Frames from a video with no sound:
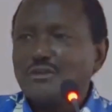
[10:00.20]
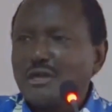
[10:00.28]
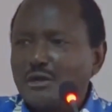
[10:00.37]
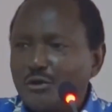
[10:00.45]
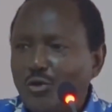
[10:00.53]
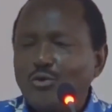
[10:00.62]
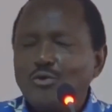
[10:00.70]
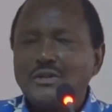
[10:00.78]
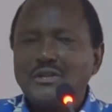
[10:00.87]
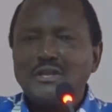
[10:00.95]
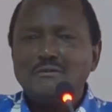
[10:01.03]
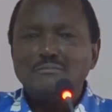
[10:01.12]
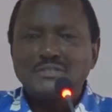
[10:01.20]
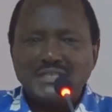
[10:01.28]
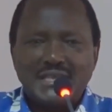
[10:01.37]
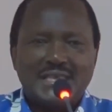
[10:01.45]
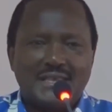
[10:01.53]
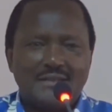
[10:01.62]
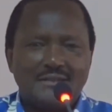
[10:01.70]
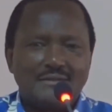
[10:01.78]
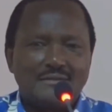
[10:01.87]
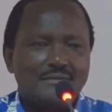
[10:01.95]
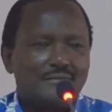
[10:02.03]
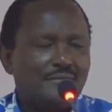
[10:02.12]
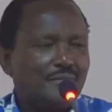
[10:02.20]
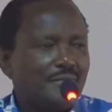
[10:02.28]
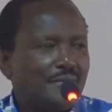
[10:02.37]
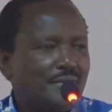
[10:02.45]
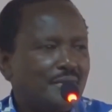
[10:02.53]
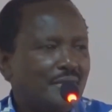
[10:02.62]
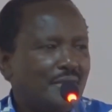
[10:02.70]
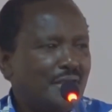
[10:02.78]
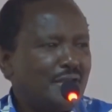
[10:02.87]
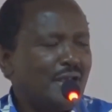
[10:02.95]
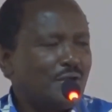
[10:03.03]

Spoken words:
on an ODM ticket in